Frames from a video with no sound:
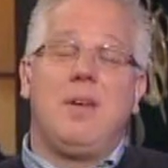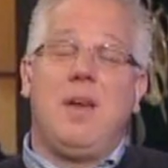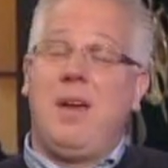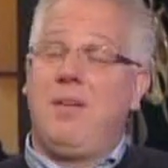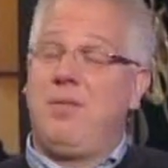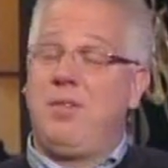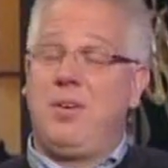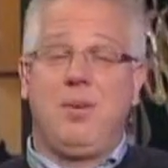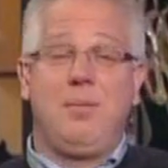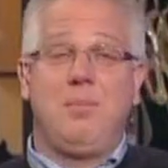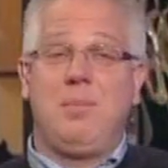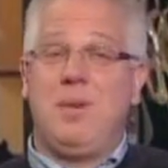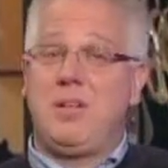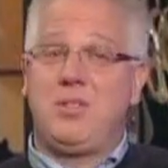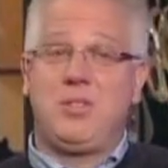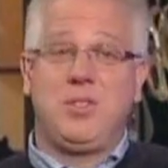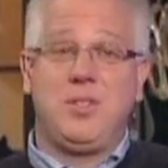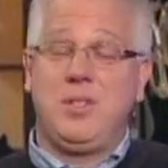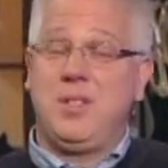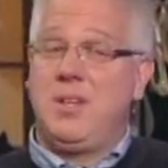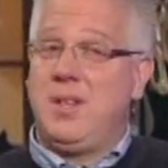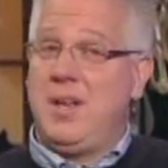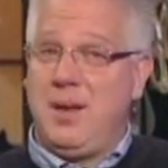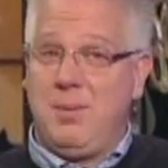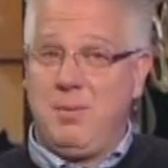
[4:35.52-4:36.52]
ever
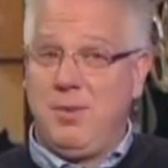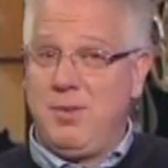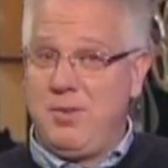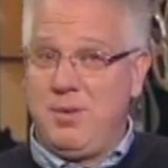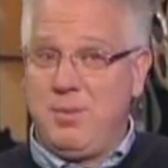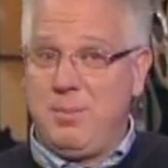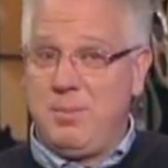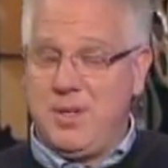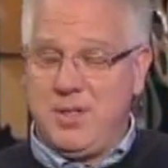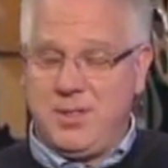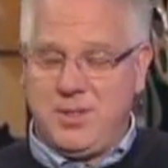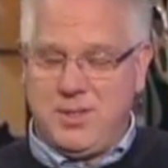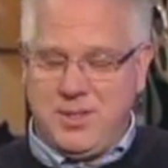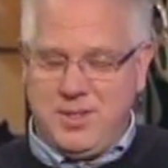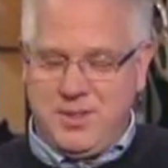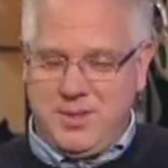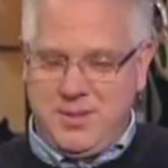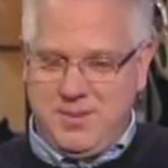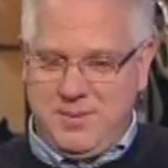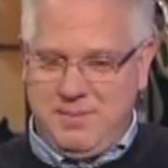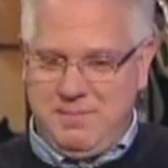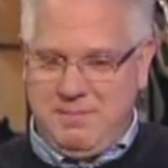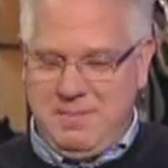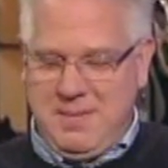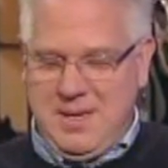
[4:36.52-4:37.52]
mentioned the name of her
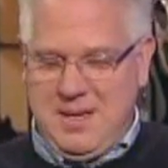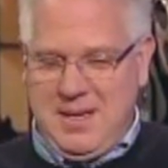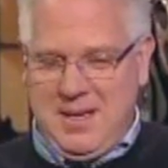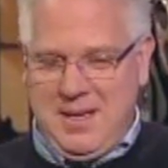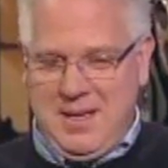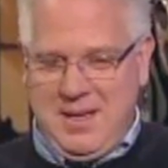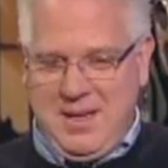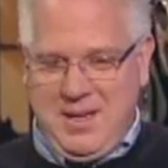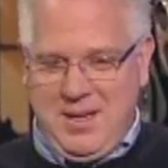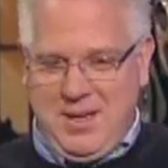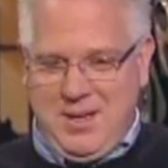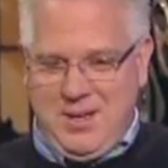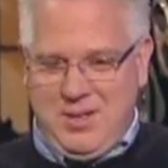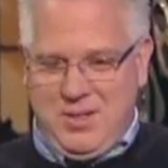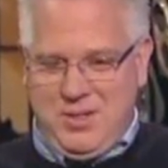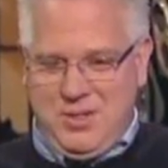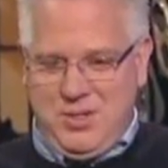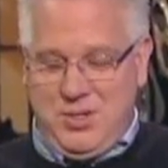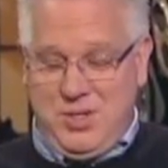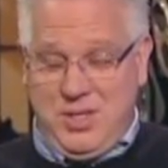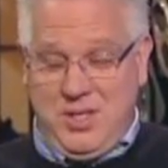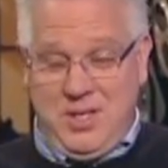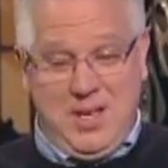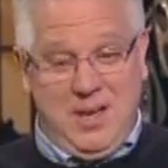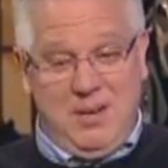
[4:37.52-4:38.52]
business.
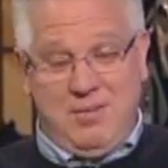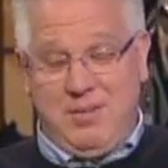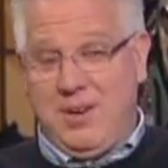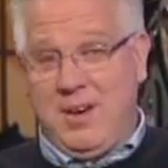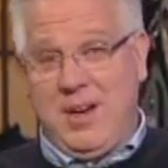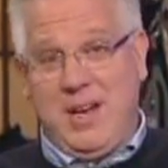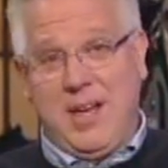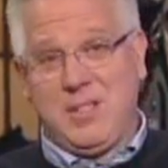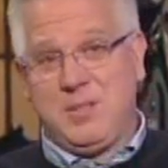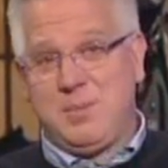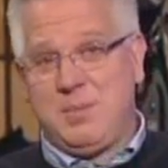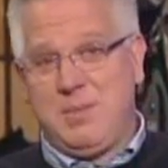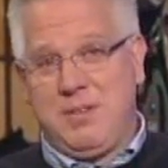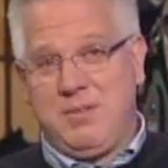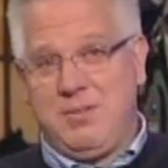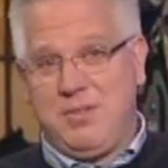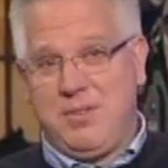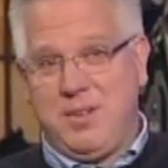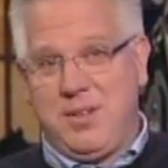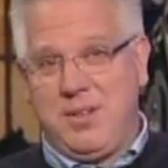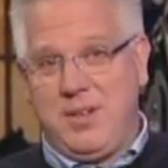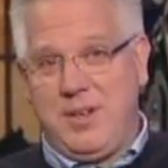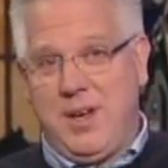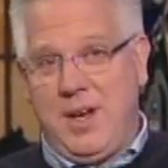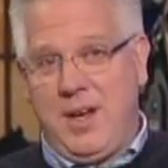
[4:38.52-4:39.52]
She never asked me
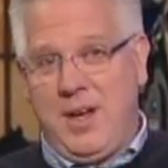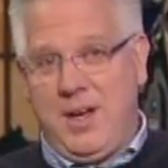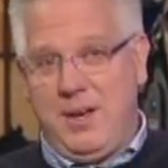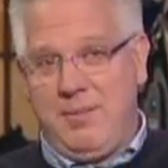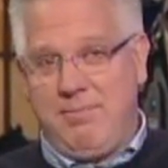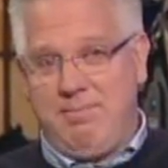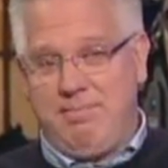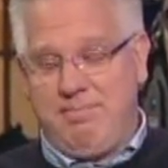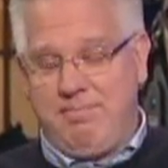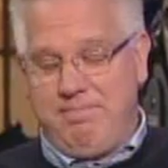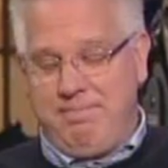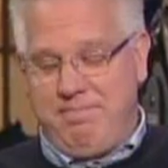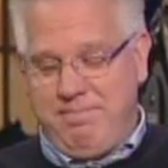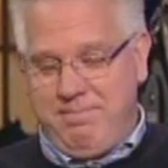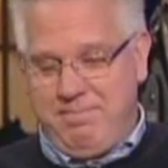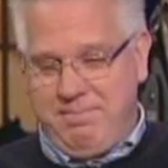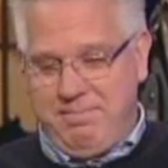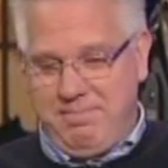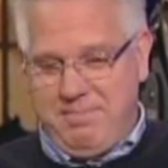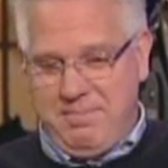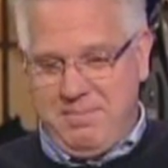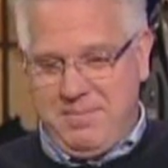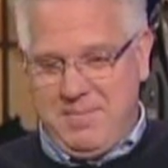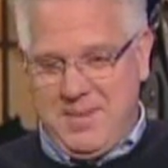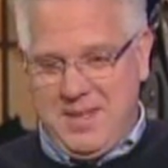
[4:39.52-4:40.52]
for a dime.
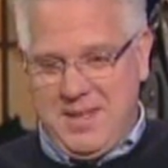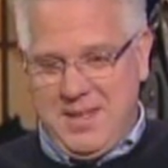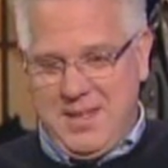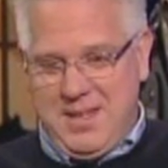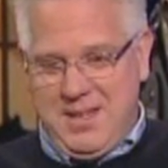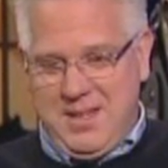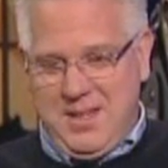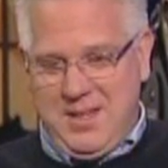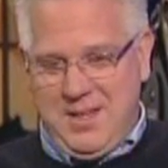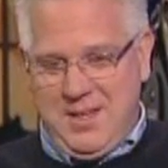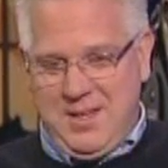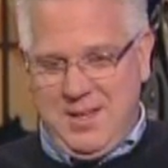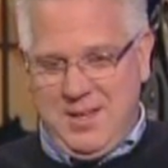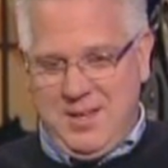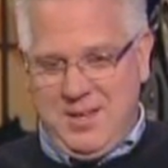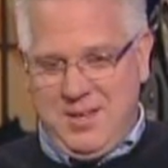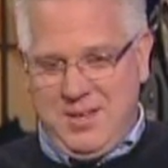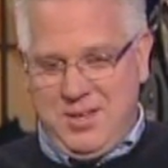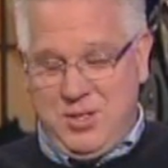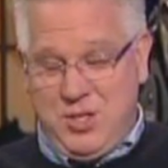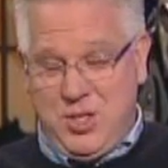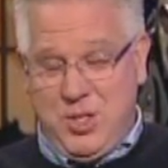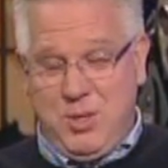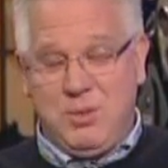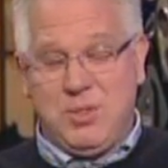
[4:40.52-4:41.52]

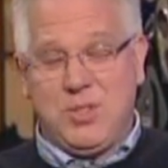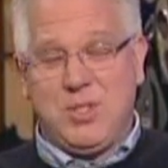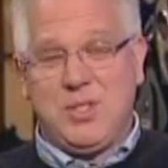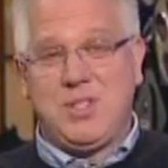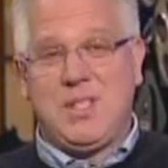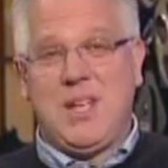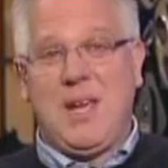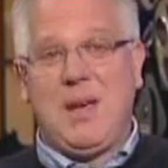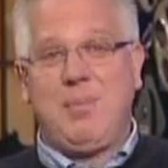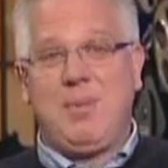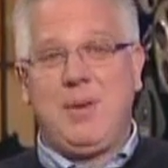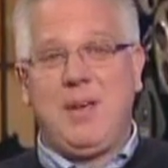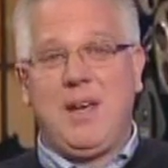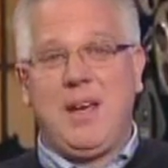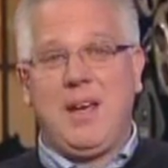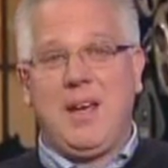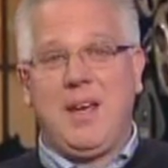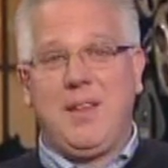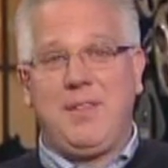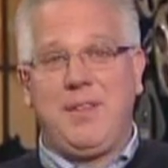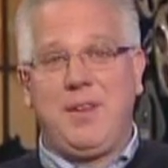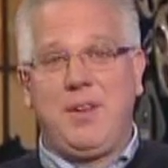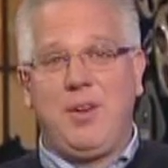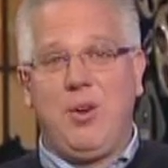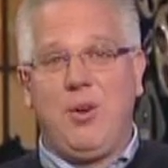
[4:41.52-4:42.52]
She was just happy I
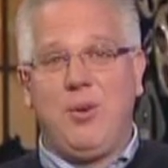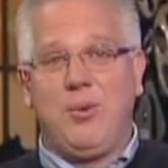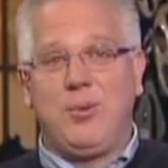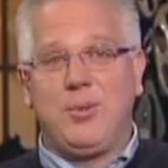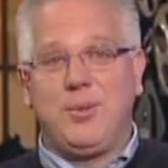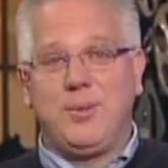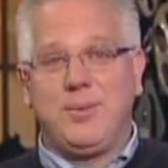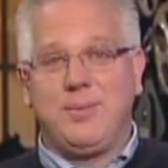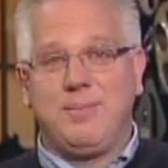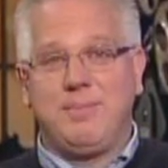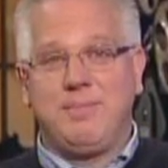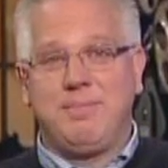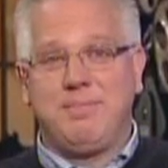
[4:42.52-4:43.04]
got the coat.